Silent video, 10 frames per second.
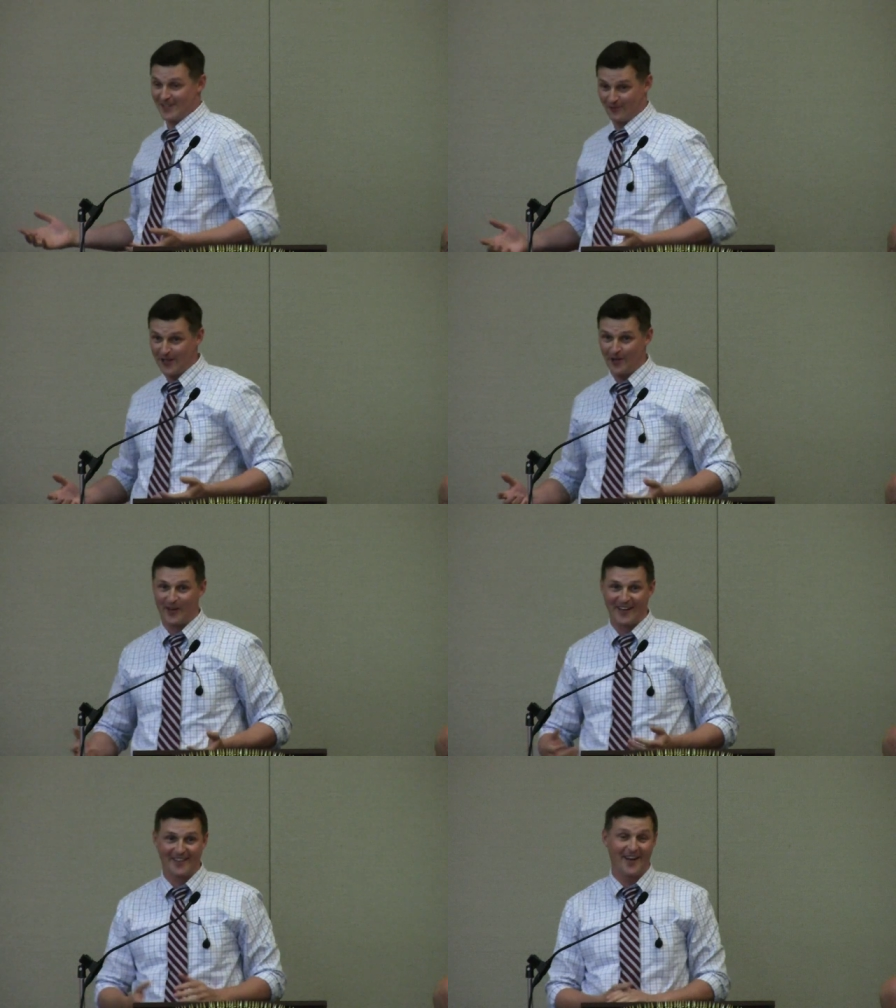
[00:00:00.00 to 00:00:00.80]
That's
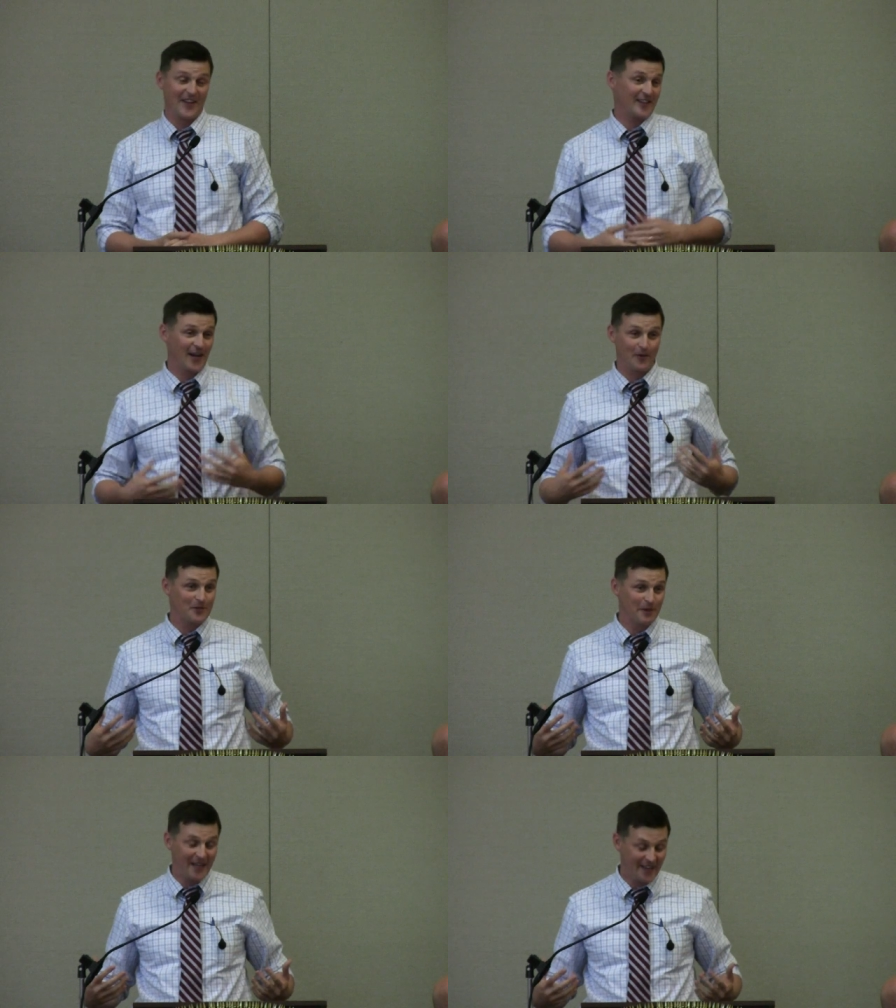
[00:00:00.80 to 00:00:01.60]
really what I thought. They thought it
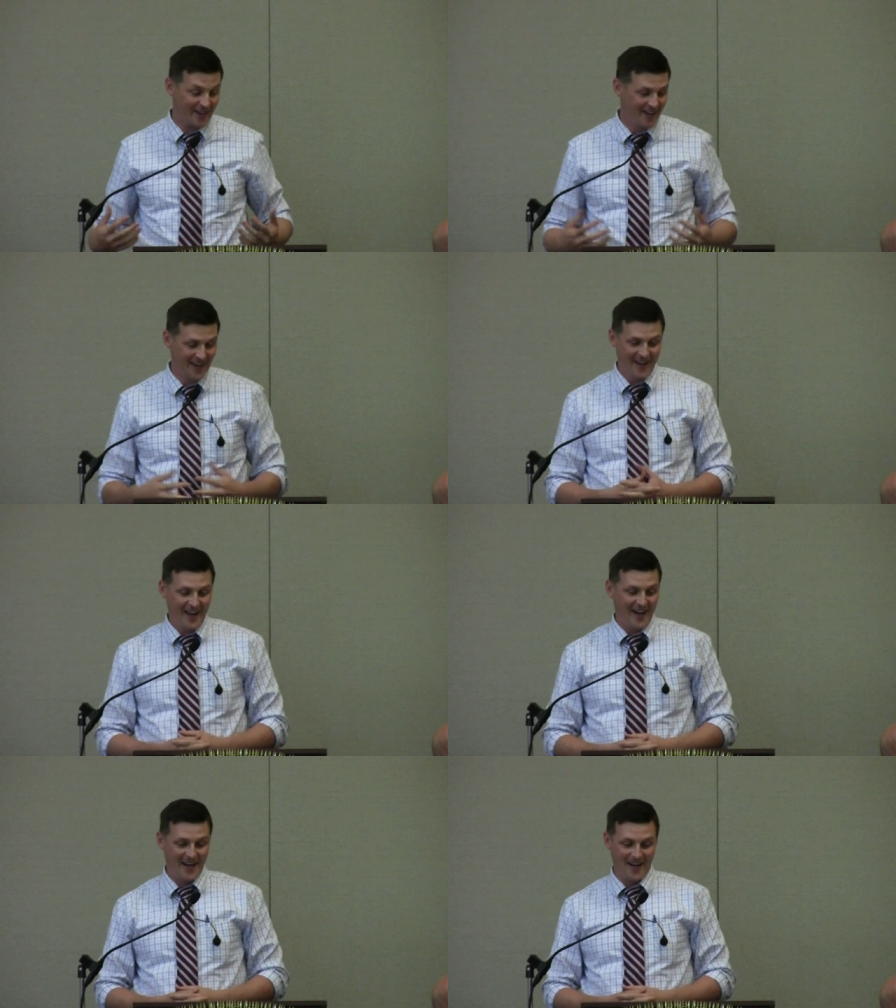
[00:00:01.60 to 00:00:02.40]
was me.
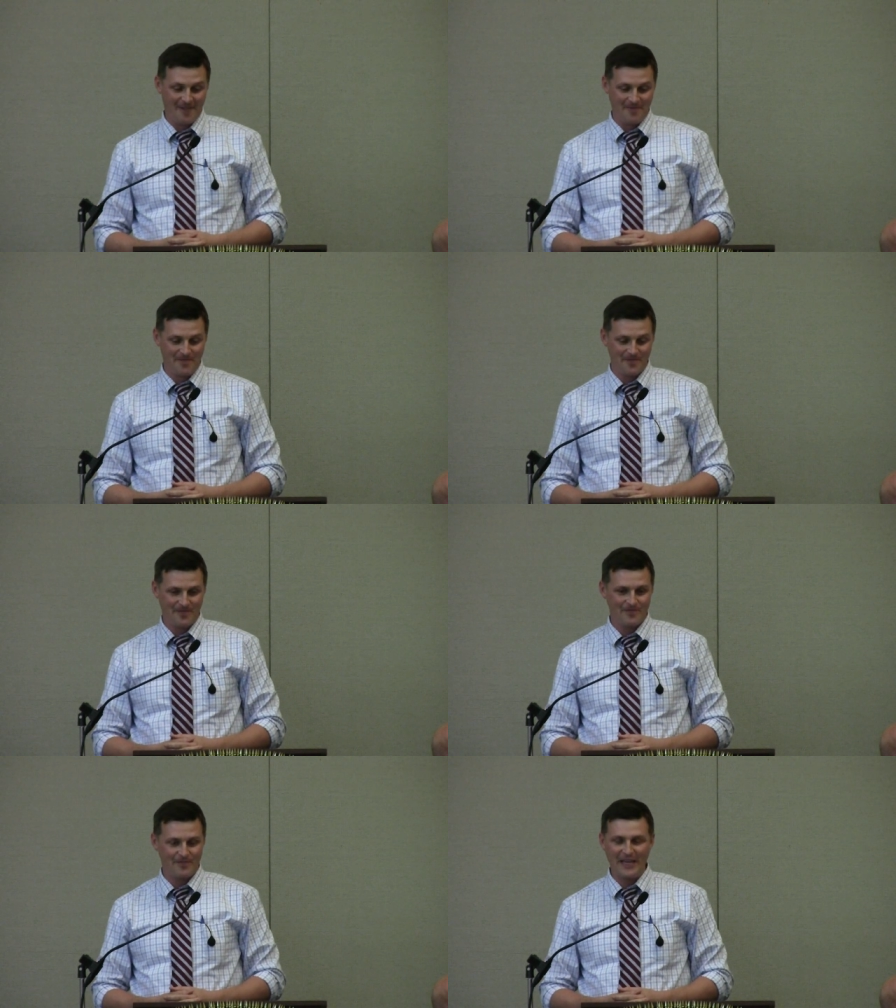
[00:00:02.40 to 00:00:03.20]

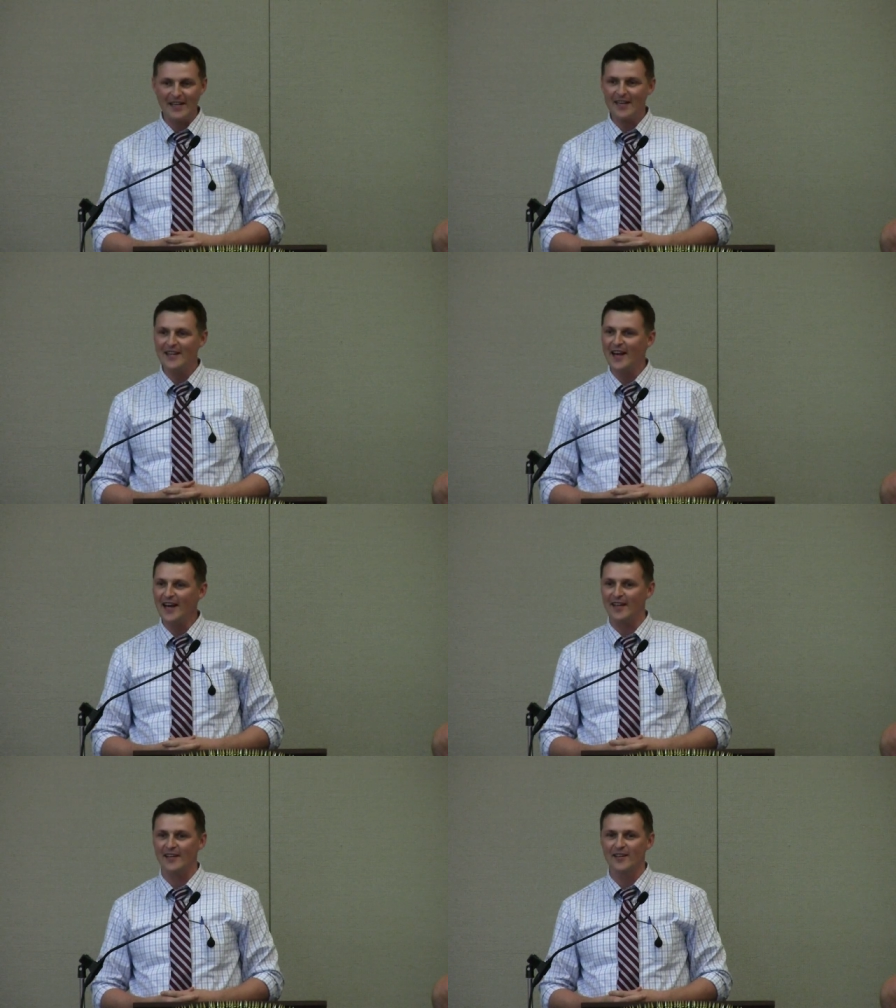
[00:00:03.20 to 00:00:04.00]
But I didn't
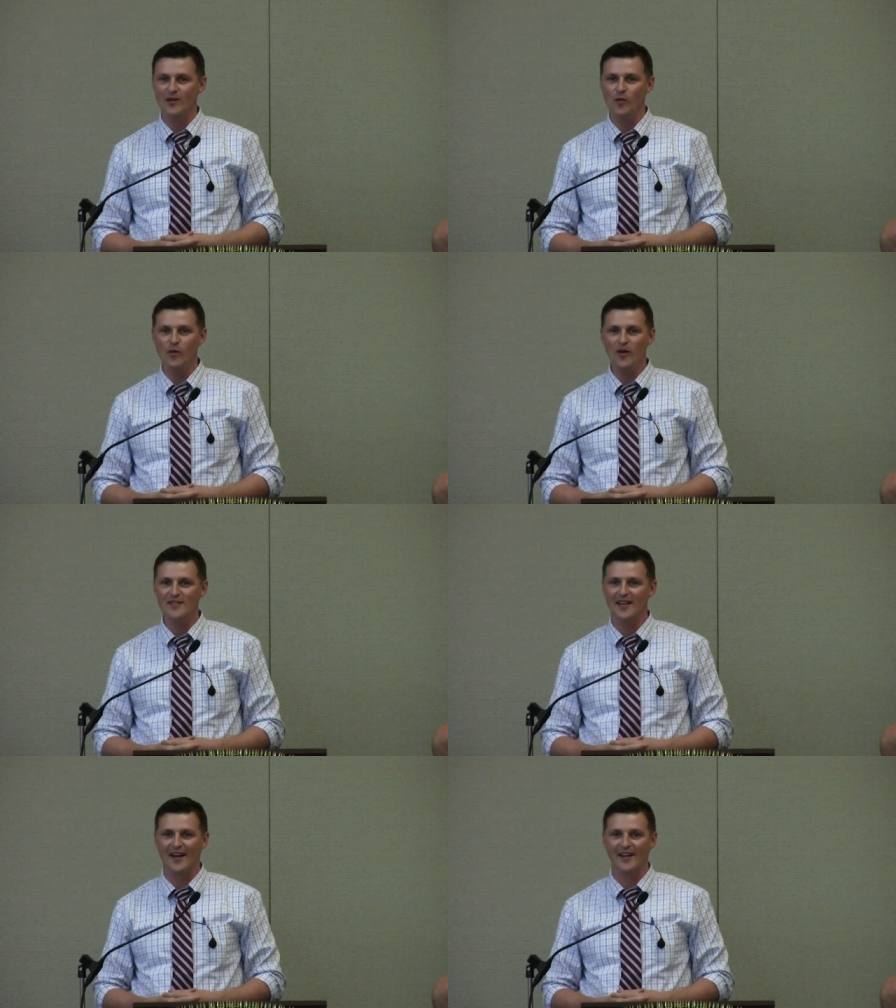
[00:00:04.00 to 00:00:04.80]
get it. You know, what
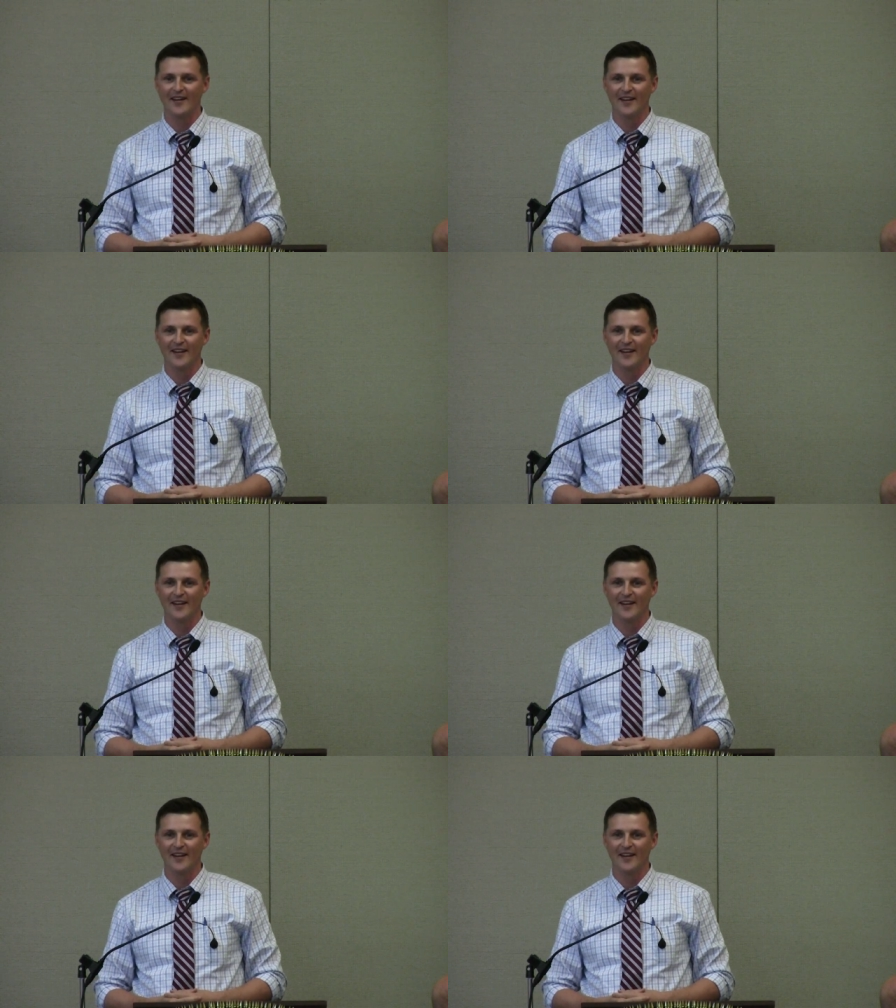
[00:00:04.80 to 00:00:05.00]
was that?